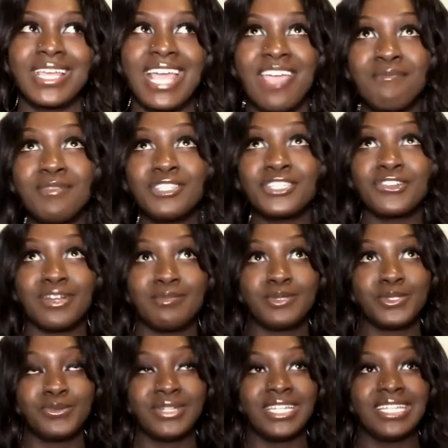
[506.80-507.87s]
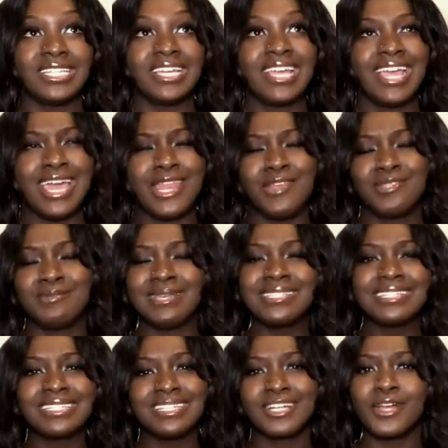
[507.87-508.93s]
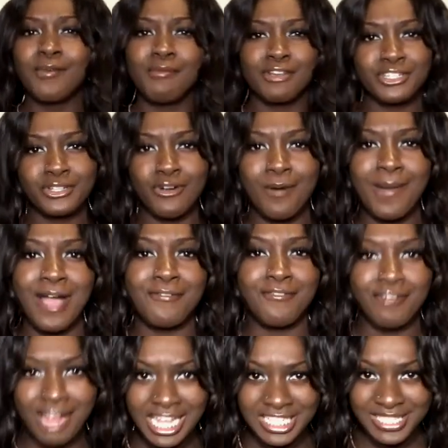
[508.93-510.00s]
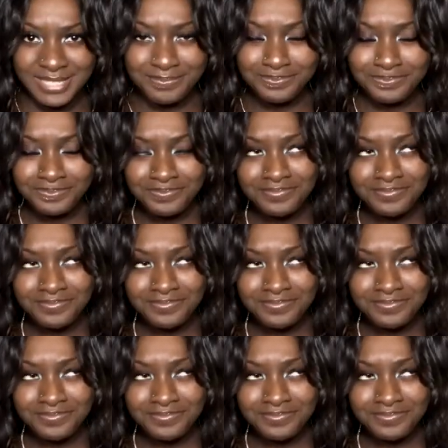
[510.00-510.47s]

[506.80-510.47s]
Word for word: they gave me a script to read, and it was basically a commercial about Verizon.